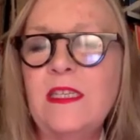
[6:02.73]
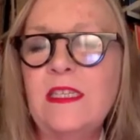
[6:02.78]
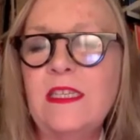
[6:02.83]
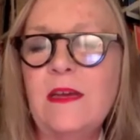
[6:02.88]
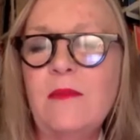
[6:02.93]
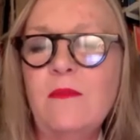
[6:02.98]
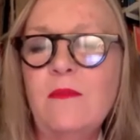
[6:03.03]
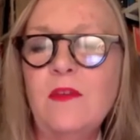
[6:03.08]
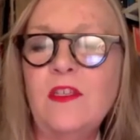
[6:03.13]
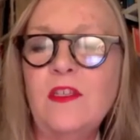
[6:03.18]

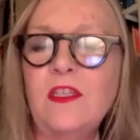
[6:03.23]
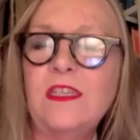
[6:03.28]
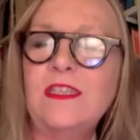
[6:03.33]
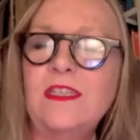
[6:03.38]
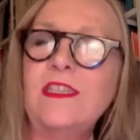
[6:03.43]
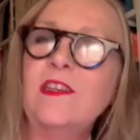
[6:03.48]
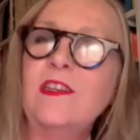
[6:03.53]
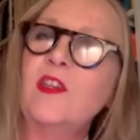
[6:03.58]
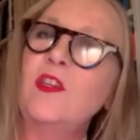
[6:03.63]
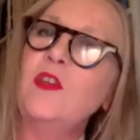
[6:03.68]

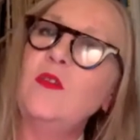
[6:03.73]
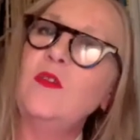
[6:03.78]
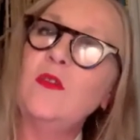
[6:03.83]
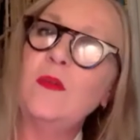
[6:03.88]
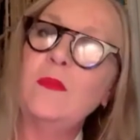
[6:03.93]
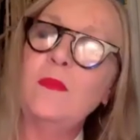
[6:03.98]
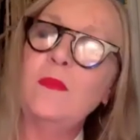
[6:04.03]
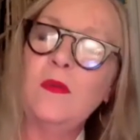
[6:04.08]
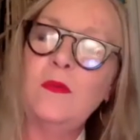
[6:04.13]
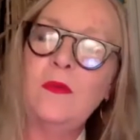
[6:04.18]
sandwiches and
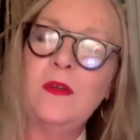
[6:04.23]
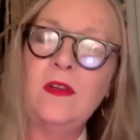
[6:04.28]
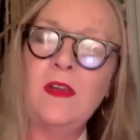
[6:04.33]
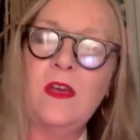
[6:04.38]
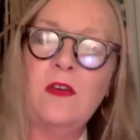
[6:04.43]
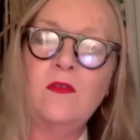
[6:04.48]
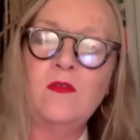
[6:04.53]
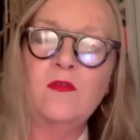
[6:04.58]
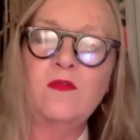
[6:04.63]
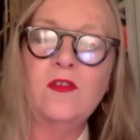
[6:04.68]
cucumber with
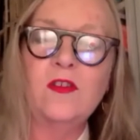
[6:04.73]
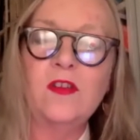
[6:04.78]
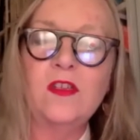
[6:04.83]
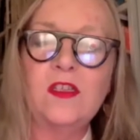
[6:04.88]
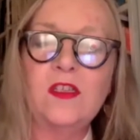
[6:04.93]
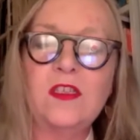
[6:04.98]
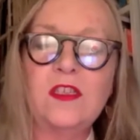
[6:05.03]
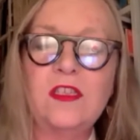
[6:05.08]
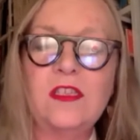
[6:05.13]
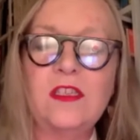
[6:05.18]
no
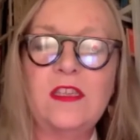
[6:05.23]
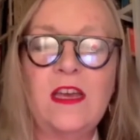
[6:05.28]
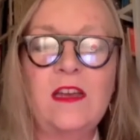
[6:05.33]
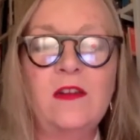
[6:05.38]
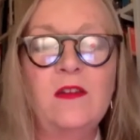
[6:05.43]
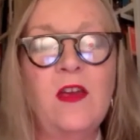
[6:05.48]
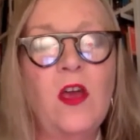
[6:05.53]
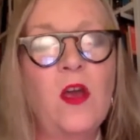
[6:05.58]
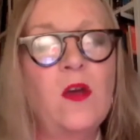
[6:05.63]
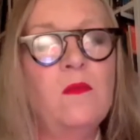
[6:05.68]
crusts
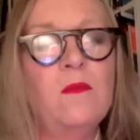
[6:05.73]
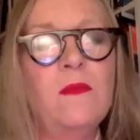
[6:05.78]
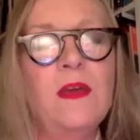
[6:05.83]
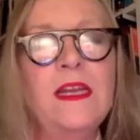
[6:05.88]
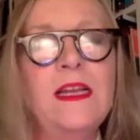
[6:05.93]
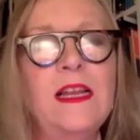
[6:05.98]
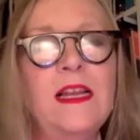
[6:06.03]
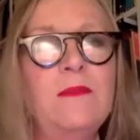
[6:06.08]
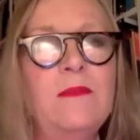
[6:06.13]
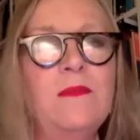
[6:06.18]
and
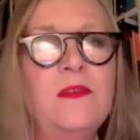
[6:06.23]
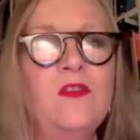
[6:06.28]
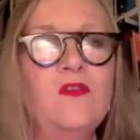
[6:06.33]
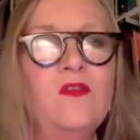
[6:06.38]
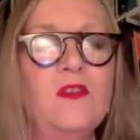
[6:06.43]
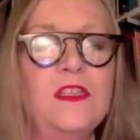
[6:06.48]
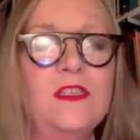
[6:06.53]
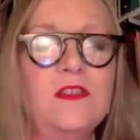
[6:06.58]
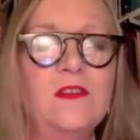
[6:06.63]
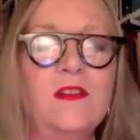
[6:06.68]
homemade lemon
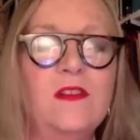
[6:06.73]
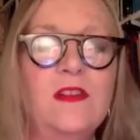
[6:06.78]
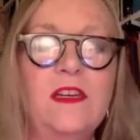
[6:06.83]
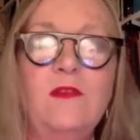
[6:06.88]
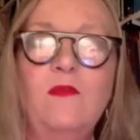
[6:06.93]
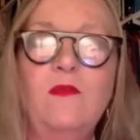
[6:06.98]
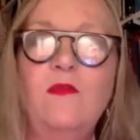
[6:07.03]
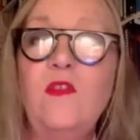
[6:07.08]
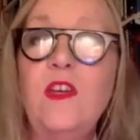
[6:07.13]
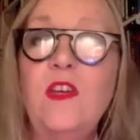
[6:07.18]
drizzle
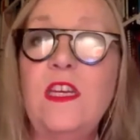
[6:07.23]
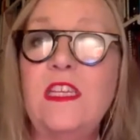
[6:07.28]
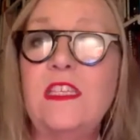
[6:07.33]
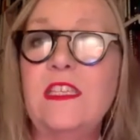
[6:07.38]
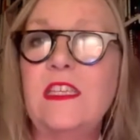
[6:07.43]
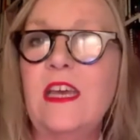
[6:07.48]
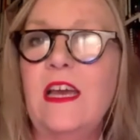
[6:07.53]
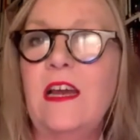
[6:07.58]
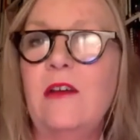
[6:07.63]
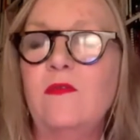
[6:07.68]
and fizz
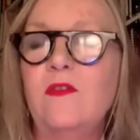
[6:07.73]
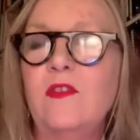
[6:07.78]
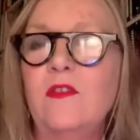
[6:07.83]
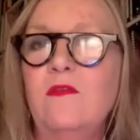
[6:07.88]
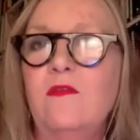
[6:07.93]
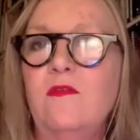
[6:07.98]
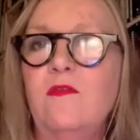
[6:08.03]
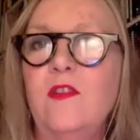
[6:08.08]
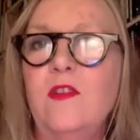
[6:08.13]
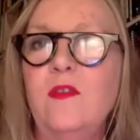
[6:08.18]
out of
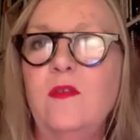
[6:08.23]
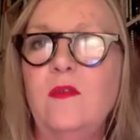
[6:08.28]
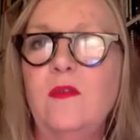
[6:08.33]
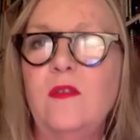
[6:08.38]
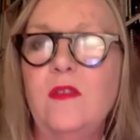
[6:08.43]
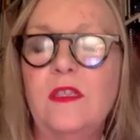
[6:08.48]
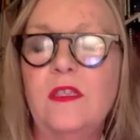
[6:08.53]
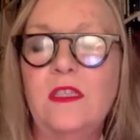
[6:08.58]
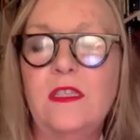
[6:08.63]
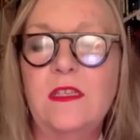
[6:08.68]

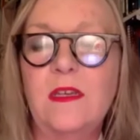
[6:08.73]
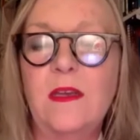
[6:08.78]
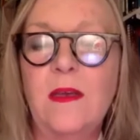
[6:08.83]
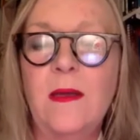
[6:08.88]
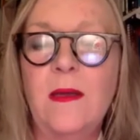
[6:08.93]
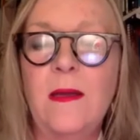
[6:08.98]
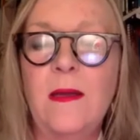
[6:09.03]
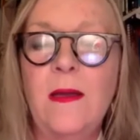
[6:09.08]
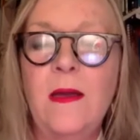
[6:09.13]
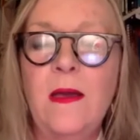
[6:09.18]
flutes.
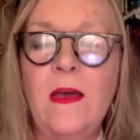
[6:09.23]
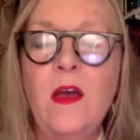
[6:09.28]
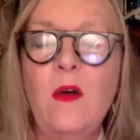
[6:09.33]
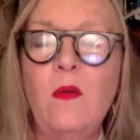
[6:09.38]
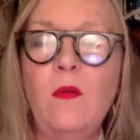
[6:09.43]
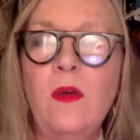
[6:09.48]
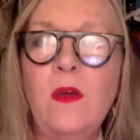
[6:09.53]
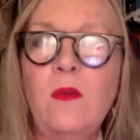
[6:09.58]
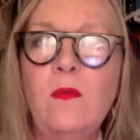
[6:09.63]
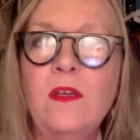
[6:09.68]

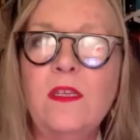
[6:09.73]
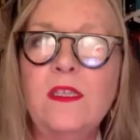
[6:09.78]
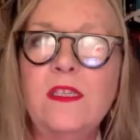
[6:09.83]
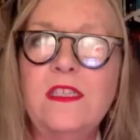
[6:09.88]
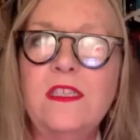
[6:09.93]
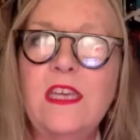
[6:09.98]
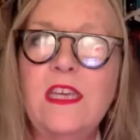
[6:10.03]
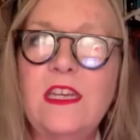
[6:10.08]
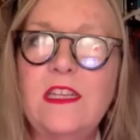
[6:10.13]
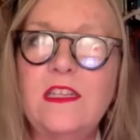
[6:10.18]
We will
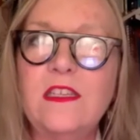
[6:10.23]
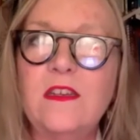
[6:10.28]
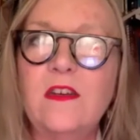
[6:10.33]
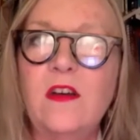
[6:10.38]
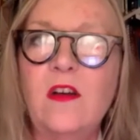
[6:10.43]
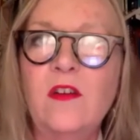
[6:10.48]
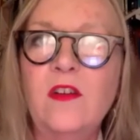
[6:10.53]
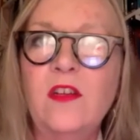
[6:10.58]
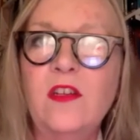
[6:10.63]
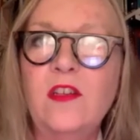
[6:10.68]
sit
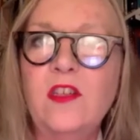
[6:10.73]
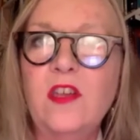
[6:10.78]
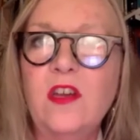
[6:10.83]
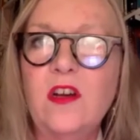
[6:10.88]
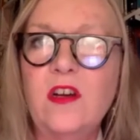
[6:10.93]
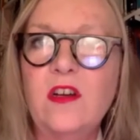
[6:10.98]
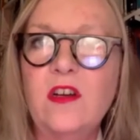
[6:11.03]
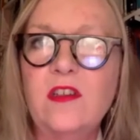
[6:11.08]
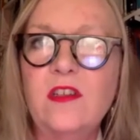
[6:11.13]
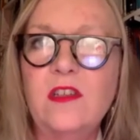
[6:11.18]
on a
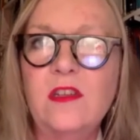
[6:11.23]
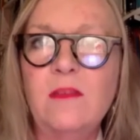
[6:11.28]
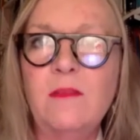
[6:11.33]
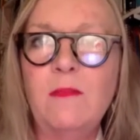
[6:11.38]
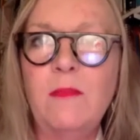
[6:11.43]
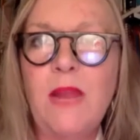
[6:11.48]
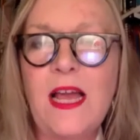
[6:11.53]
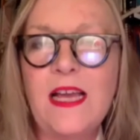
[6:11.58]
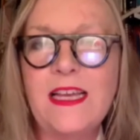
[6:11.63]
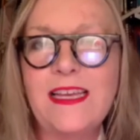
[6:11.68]
tartan
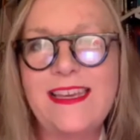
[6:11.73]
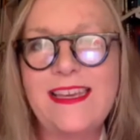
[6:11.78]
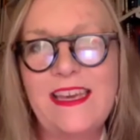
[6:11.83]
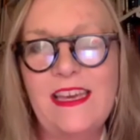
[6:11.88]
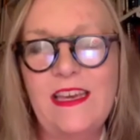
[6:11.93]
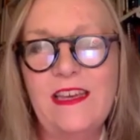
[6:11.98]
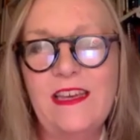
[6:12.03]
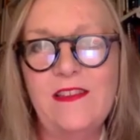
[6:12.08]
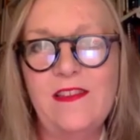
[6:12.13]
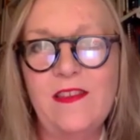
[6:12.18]

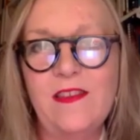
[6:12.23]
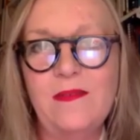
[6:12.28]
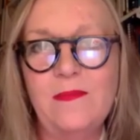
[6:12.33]
blanket.